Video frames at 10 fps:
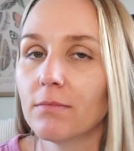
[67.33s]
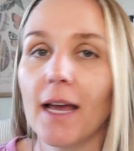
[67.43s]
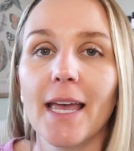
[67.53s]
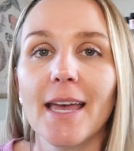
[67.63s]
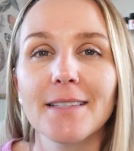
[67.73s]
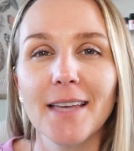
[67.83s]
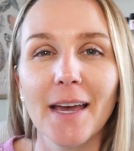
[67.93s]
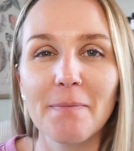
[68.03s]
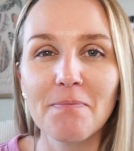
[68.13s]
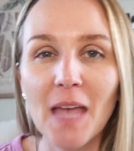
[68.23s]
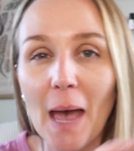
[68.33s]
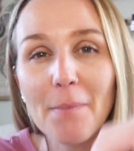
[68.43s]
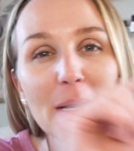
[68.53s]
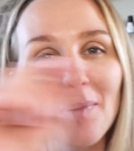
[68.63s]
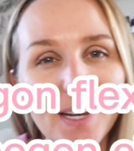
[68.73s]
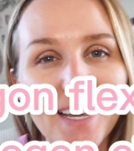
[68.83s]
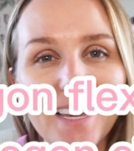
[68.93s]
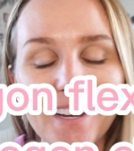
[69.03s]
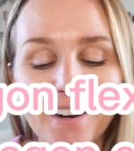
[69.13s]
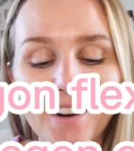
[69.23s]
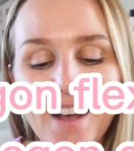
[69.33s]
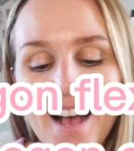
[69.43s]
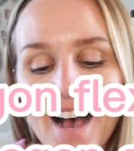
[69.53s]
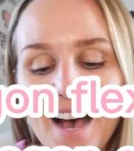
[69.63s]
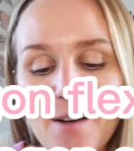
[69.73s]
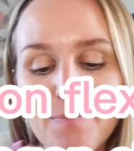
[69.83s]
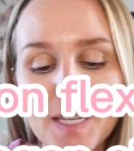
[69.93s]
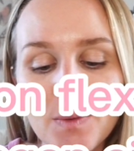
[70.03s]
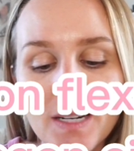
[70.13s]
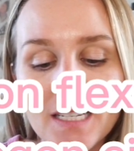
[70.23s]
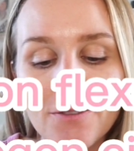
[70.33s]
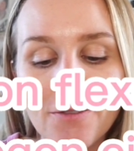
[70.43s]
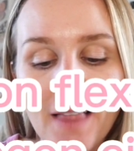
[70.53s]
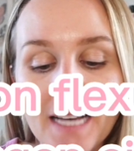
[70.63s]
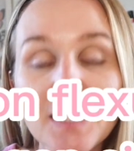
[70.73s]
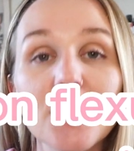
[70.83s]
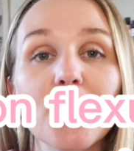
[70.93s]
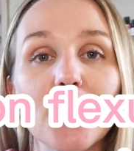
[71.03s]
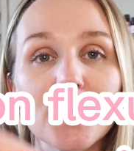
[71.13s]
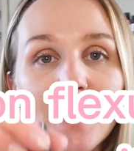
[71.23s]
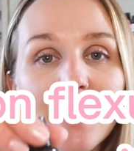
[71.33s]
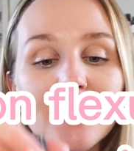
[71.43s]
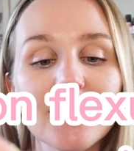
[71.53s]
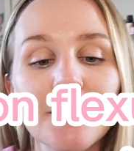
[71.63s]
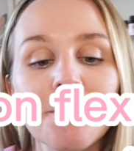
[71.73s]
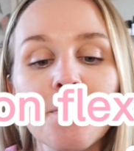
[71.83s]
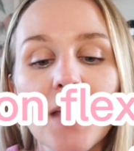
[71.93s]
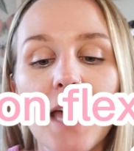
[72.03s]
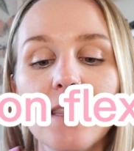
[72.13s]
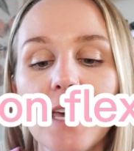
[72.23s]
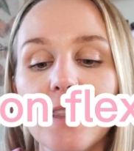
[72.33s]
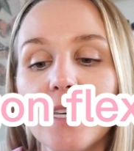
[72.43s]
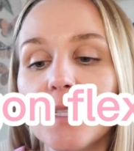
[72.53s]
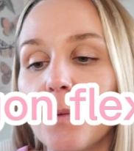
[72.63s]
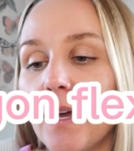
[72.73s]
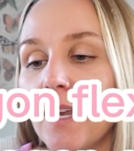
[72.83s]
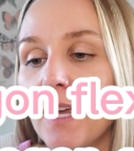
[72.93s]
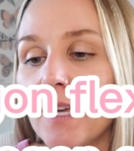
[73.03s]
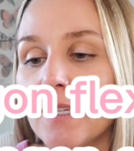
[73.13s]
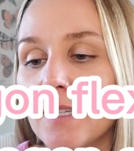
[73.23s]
I can't say it. I'm going to put it here. This one is Flexuosis, and then this one is